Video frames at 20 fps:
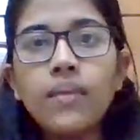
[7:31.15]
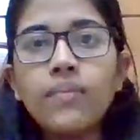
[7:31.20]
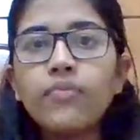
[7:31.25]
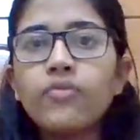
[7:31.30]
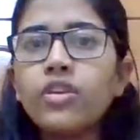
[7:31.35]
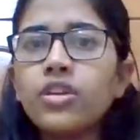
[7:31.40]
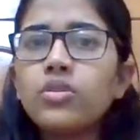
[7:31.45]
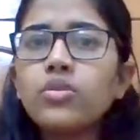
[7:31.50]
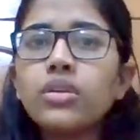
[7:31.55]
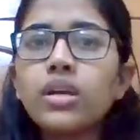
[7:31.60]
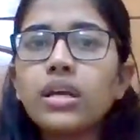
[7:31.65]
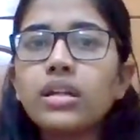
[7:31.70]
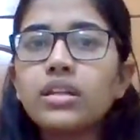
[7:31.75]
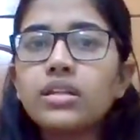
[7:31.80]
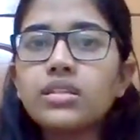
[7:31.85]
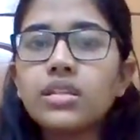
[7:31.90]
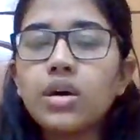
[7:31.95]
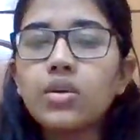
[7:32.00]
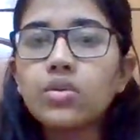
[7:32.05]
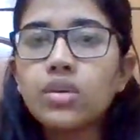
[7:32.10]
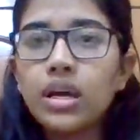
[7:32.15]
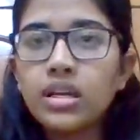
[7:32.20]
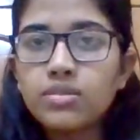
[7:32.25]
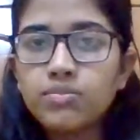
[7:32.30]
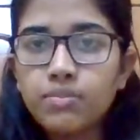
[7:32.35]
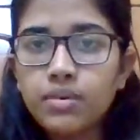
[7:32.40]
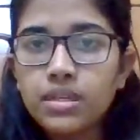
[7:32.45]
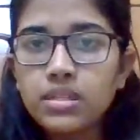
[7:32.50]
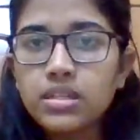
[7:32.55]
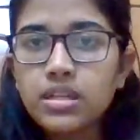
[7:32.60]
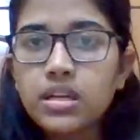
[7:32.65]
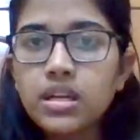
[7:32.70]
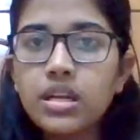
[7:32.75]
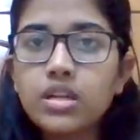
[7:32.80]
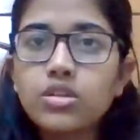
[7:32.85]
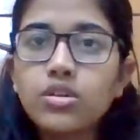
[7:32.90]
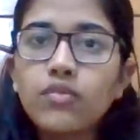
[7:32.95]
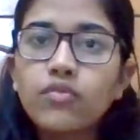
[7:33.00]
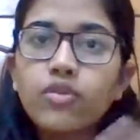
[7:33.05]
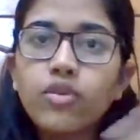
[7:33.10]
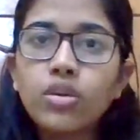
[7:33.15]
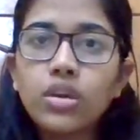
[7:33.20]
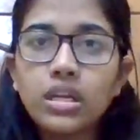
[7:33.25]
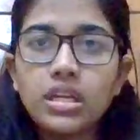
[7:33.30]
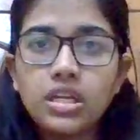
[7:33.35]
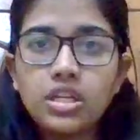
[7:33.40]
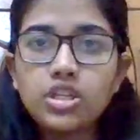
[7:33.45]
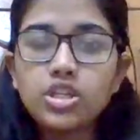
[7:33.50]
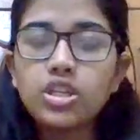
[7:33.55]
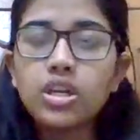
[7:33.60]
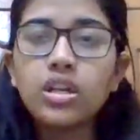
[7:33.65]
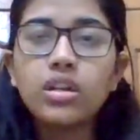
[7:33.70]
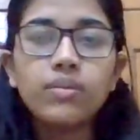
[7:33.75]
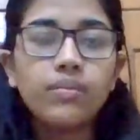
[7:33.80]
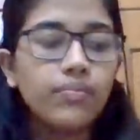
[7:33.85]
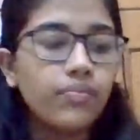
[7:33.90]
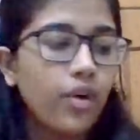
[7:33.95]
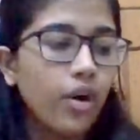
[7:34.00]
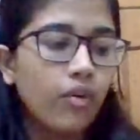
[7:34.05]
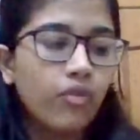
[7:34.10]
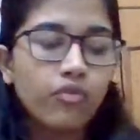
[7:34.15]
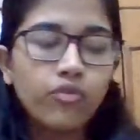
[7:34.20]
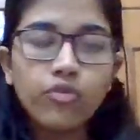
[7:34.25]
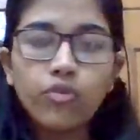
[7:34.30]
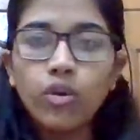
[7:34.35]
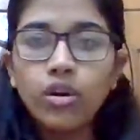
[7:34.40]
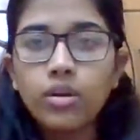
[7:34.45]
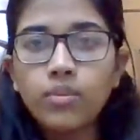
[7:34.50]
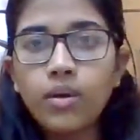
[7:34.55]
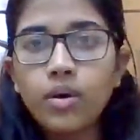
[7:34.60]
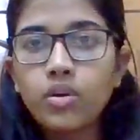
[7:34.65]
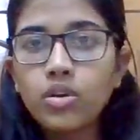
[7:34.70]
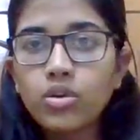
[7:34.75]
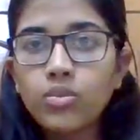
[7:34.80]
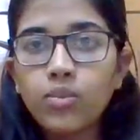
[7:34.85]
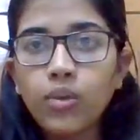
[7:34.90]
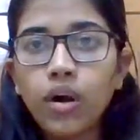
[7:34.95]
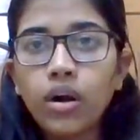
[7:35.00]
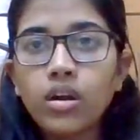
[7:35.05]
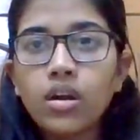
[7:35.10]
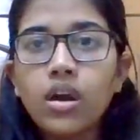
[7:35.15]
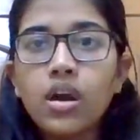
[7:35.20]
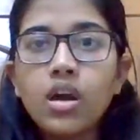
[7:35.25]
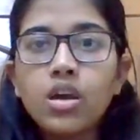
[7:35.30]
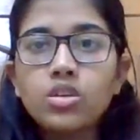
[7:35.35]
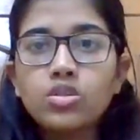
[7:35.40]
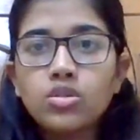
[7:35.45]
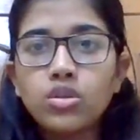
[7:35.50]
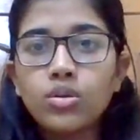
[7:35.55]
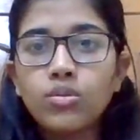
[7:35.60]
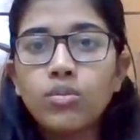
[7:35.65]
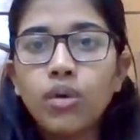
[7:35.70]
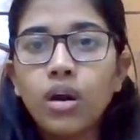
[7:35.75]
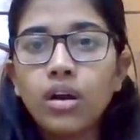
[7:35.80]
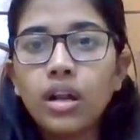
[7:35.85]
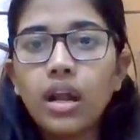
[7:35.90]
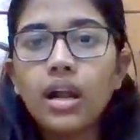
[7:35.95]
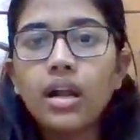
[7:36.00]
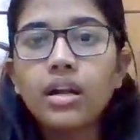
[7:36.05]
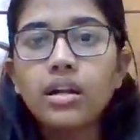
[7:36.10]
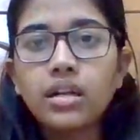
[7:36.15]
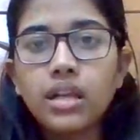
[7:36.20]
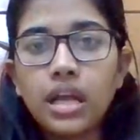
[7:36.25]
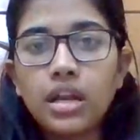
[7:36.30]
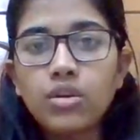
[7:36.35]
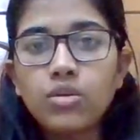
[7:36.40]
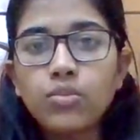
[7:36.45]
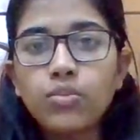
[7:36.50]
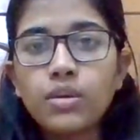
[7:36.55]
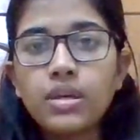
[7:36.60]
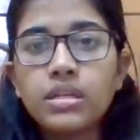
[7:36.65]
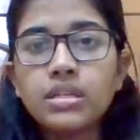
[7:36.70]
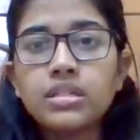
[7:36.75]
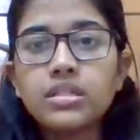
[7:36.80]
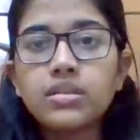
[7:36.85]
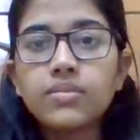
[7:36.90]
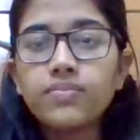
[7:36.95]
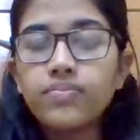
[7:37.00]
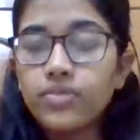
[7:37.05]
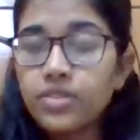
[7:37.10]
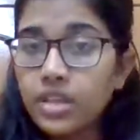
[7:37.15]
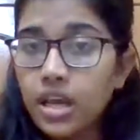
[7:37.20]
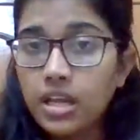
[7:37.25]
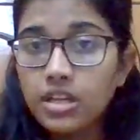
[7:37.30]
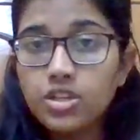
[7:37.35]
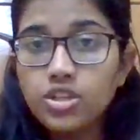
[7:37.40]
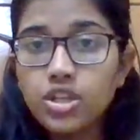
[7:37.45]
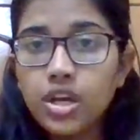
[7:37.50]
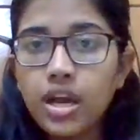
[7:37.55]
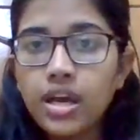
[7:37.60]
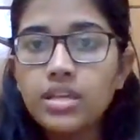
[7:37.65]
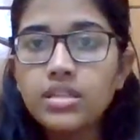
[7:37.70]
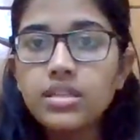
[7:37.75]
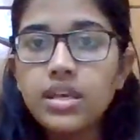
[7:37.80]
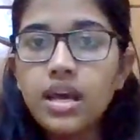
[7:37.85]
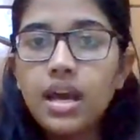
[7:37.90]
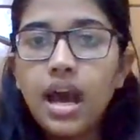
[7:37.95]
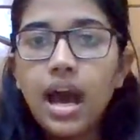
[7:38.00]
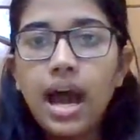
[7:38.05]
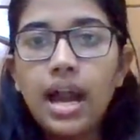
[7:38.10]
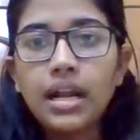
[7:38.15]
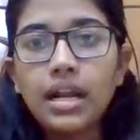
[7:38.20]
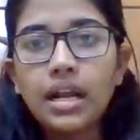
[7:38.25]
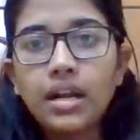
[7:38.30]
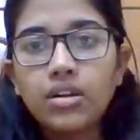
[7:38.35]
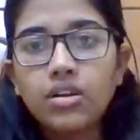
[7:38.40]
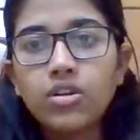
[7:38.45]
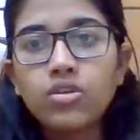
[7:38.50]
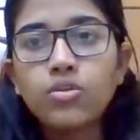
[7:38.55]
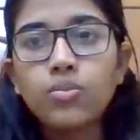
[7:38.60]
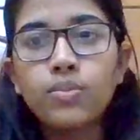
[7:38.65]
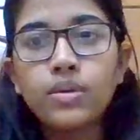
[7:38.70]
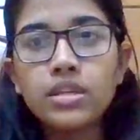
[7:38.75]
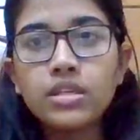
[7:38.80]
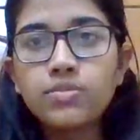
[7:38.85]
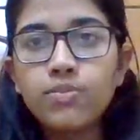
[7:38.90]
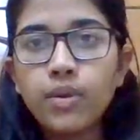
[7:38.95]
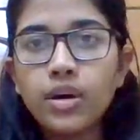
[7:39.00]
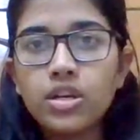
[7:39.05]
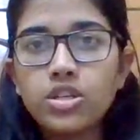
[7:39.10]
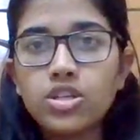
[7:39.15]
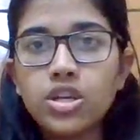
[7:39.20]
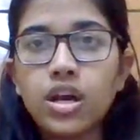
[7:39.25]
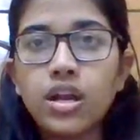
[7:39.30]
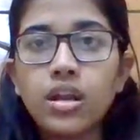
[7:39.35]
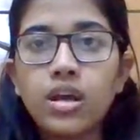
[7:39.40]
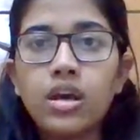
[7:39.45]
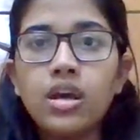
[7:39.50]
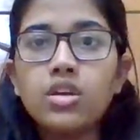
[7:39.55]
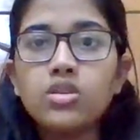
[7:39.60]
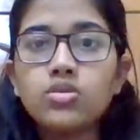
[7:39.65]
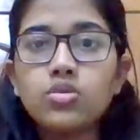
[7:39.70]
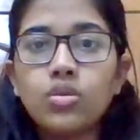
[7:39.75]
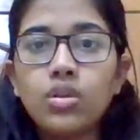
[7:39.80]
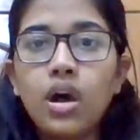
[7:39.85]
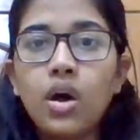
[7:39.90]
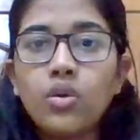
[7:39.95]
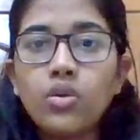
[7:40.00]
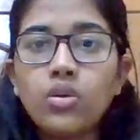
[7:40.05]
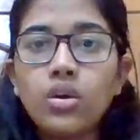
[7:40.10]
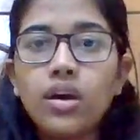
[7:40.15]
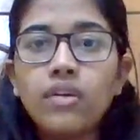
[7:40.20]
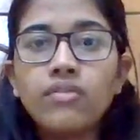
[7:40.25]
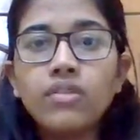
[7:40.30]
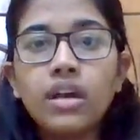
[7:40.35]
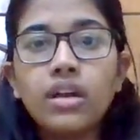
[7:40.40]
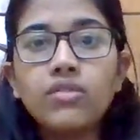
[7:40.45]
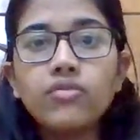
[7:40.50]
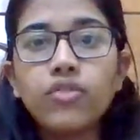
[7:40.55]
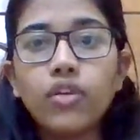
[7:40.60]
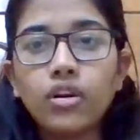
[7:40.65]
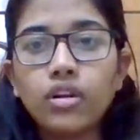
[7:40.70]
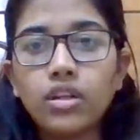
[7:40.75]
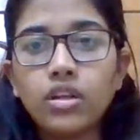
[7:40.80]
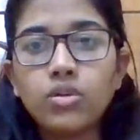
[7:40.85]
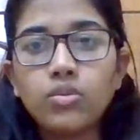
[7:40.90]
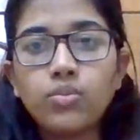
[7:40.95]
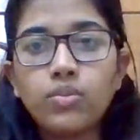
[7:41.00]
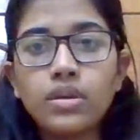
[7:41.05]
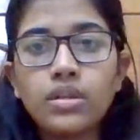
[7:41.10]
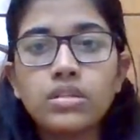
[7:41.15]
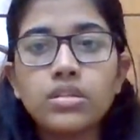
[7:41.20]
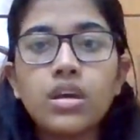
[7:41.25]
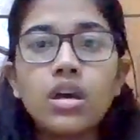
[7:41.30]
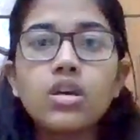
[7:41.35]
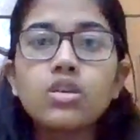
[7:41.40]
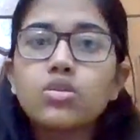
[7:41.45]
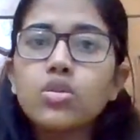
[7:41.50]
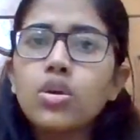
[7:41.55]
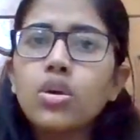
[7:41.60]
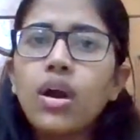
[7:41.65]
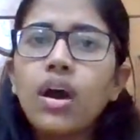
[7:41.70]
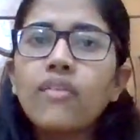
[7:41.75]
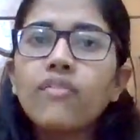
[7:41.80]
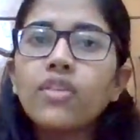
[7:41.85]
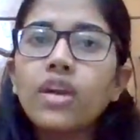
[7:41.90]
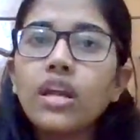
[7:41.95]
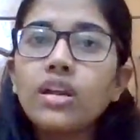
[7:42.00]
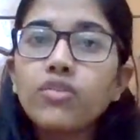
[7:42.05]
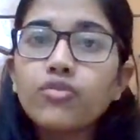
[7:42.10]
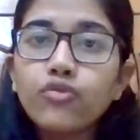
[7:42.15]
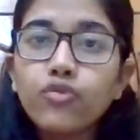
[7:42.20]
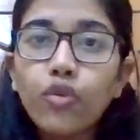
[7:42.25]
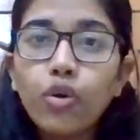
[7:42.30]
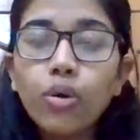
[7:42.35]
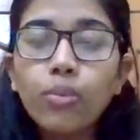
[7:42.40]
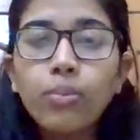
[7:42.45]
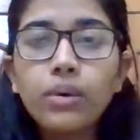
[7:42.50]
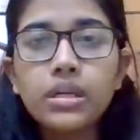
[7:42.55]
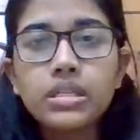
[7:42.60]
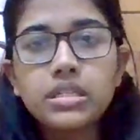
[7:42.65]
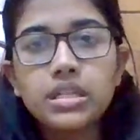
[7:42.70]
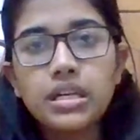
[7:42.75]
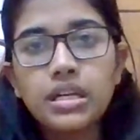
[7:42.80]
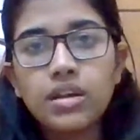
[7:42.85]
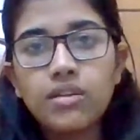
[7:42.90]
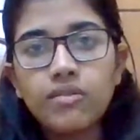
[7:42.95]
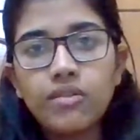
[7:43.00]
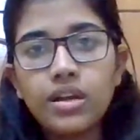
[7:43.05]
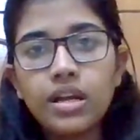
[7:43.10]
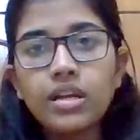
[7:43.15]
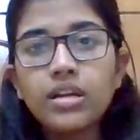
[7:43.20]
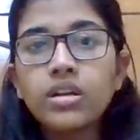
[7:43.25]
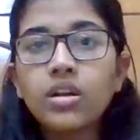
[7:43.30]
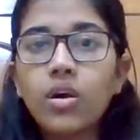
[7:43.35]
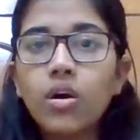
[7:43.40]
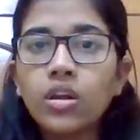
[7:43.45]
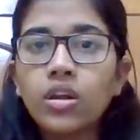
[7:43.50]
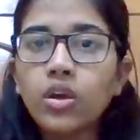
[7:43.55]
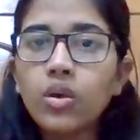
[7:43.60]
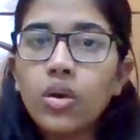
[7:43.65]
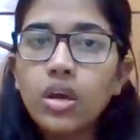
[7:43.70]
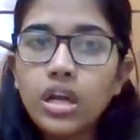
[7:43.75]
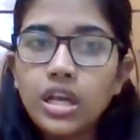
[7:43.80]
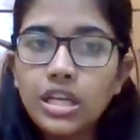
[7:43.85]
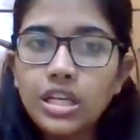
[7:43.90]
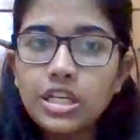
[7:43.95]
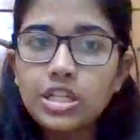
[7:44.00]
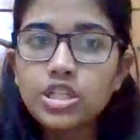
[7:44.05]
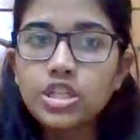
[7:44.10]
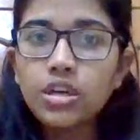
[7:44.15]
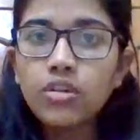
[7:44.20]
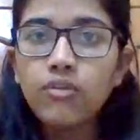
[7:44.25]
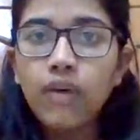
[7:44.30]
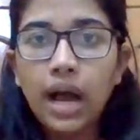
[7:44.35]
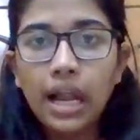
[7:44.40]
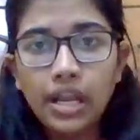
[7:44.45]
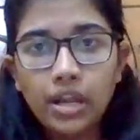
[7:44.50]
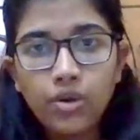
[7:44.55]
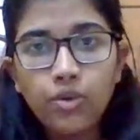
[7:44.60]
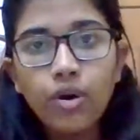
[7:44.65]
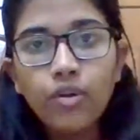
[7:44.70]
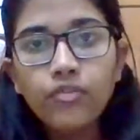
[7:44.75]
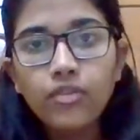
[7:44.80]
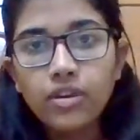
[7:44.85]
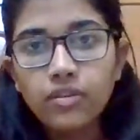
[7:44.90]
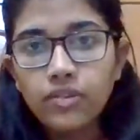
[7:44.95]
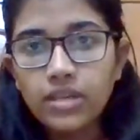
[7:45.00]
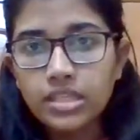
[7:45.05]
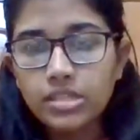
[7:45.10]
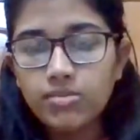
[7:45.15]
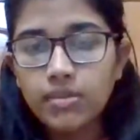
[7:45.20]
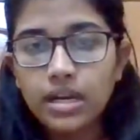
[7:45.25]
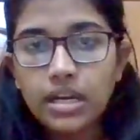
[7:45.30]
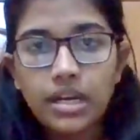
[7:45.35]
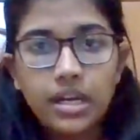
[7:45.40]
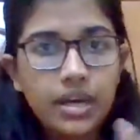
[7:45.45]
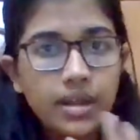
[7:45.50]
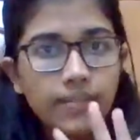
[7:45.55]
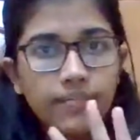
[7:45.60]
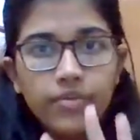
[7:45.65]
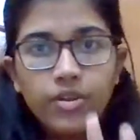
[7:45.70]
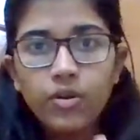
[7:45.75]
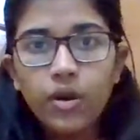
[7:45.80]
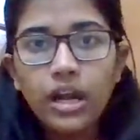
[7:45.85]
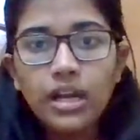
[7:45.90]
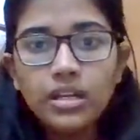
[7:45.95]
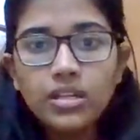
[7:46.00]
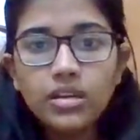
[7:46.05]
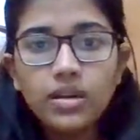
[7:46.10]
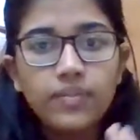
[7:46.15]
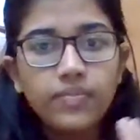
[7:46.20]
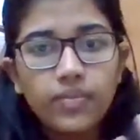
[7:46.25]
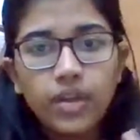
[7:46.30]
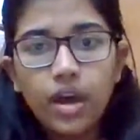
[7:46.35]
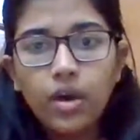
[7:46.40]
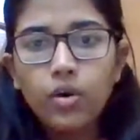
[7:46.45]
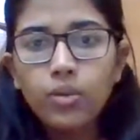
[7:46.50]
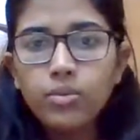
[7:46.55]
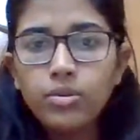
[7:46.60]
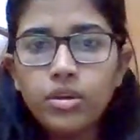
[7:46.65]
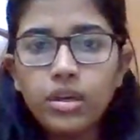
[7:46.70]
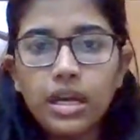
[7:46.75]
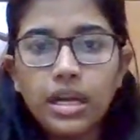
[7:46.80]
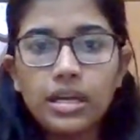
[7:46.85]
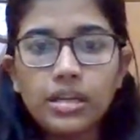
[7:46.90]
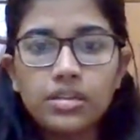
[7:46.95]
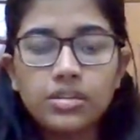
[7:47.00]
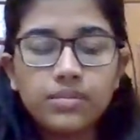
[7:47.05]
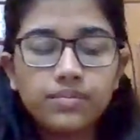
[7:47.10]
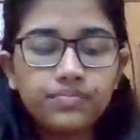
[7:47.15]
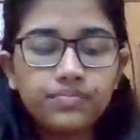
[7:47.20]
When you take this out as percentage of your initial, of what amount you bought, so you bought at 10 rupees, 10 shares at 100 rupees per share. So now you have gained 40 rupees. So you have gained 4% dividend on your initial value of investment, right? I hope you get it.